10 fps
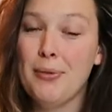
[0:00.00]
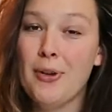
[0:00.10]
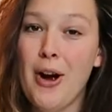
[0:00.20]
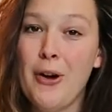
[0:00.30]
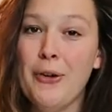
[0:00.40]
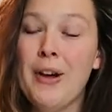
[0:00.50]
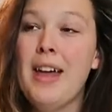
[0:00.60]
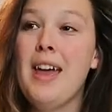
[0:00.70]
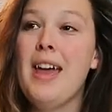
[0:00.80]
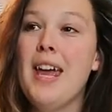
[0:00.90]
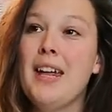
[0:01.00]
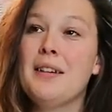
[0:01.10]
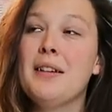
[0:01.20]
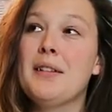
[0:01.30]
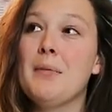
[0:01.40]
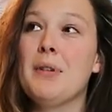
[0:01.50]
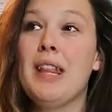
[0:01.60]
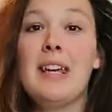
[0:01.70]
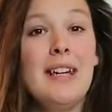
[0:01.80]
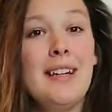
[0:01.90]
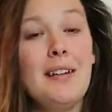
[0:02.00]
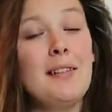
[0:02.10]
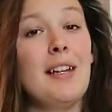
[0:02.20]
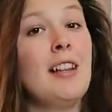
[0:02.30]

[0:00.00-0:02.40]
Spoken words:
pro, and it's something that he does that a